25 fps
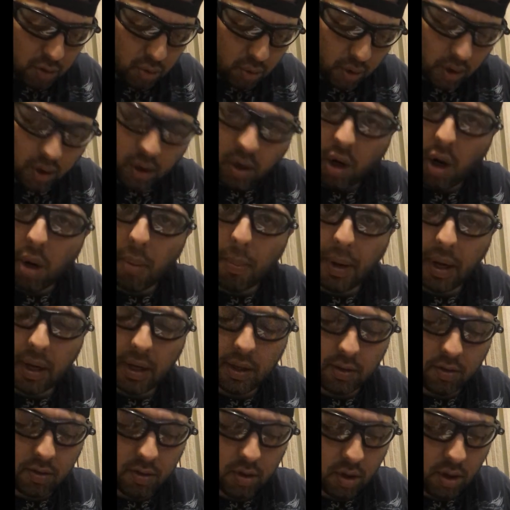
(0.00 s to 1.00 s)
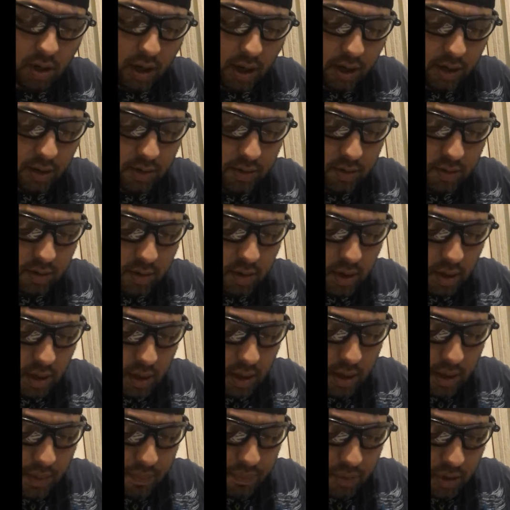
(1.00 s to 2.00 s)
drew out all my insert lines.
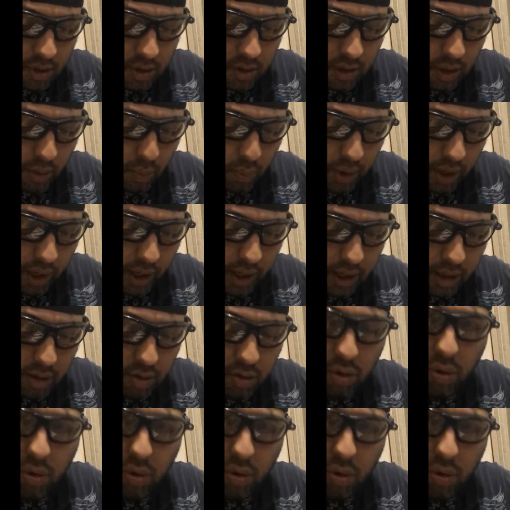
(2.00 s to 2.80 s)
Then what I got to